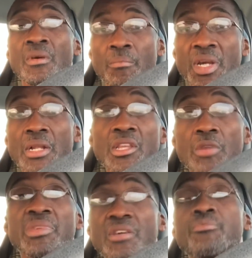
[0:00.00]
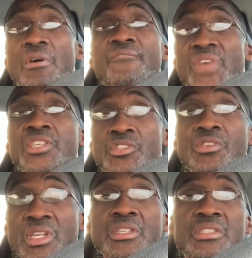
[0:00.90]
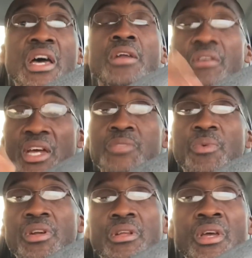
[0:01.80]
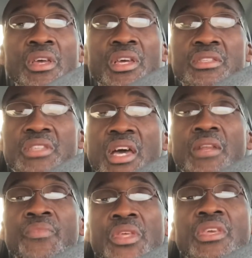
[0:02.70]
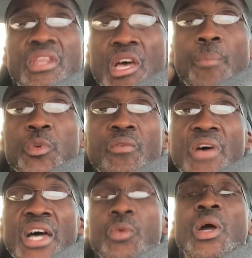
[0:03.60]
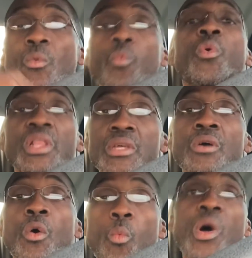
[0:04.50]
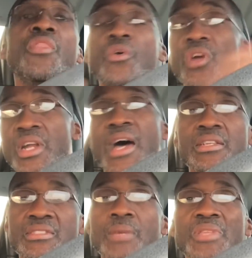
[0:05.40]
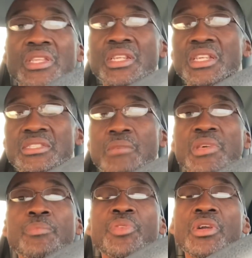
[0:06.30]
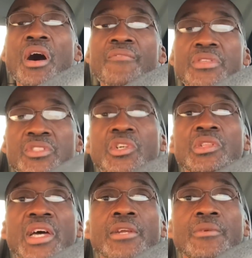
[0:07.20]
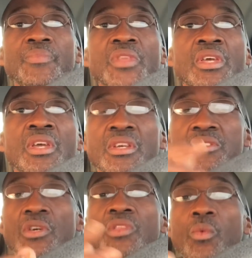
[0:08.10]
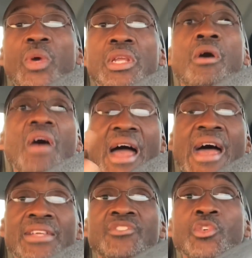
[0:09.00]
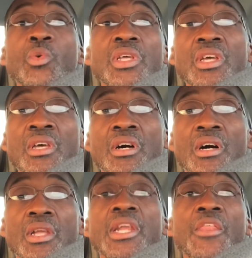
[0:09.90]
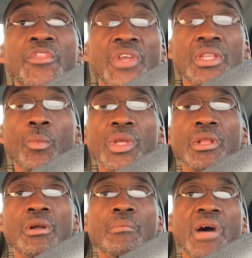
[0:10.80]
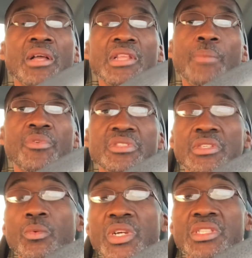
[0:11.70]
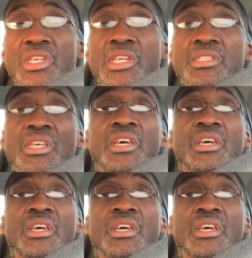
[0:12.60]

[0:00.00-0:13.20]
but a little bit of professional insight or expert insight can help you evaluate really whether or not it's something that needs to be put off until later, so that we don't add to it another thing that we learn about leprosy, which is